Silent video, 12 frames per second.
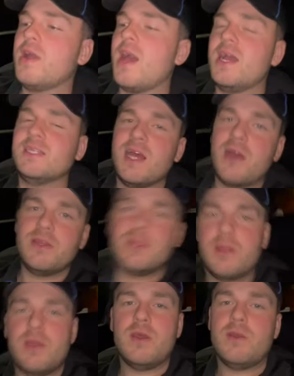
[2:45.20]
guys, how you
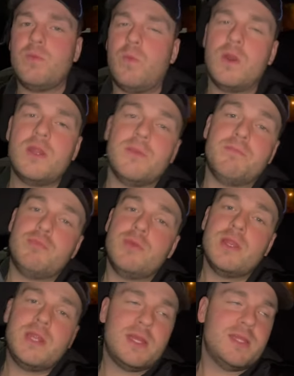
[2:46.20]
doing? What a
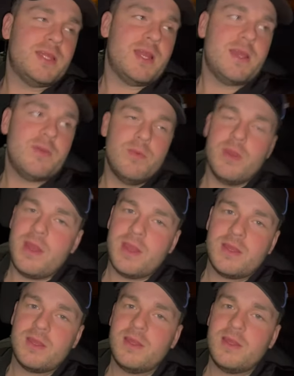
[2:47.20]
brilliant day in work.